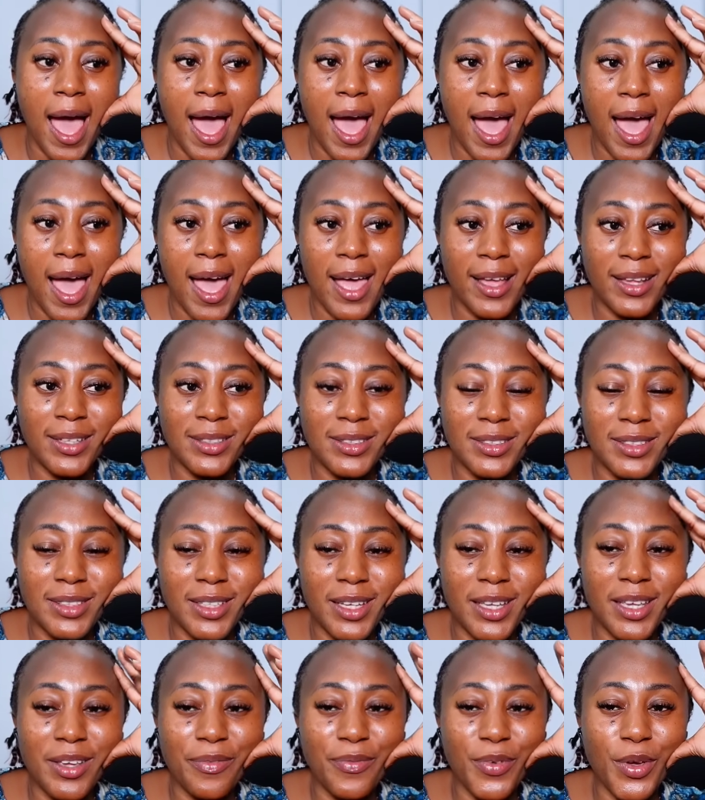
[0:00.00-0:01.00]

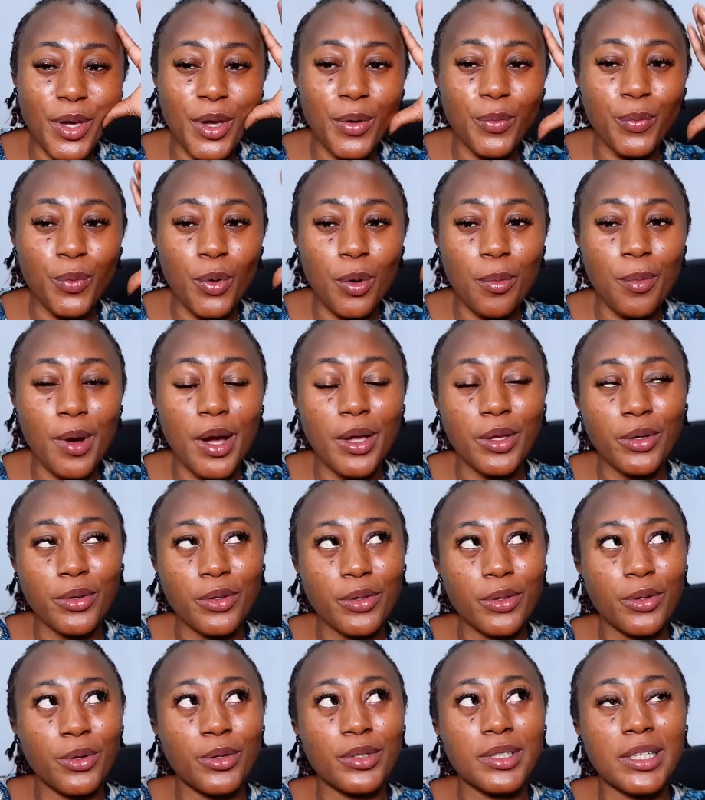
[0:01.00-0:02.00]
And if you're a woman,
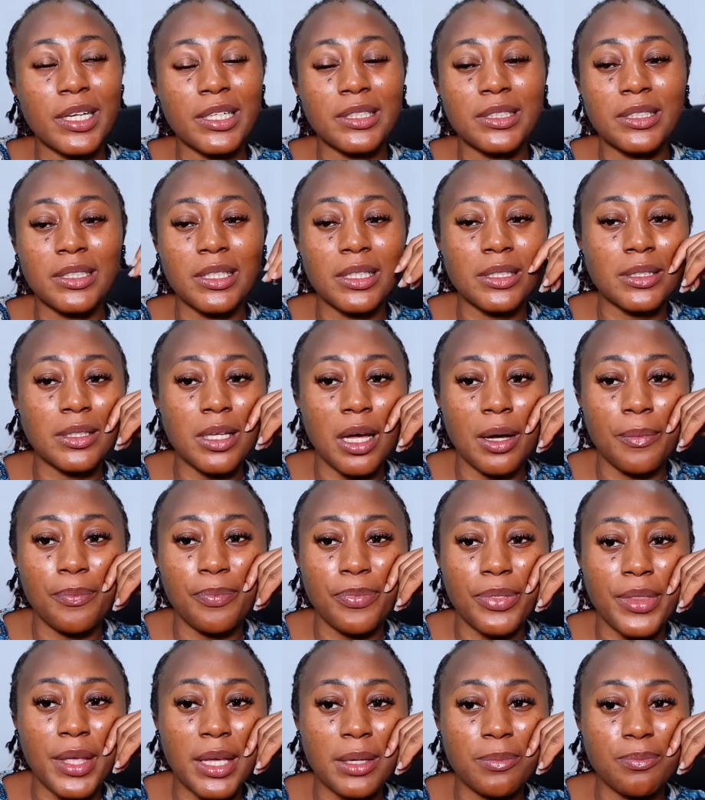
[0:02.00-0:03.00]
you know, there's this
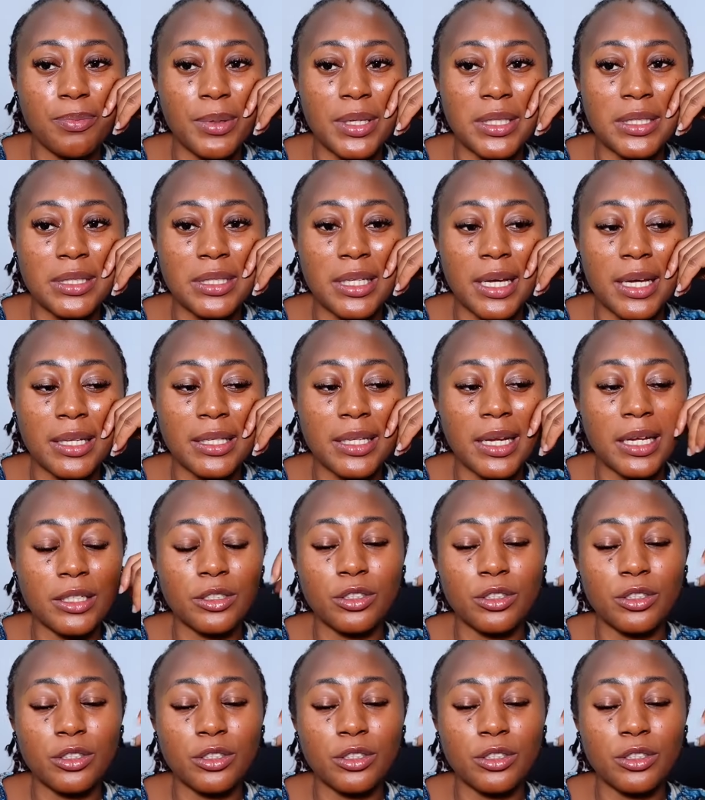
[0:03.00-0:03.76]
thing being said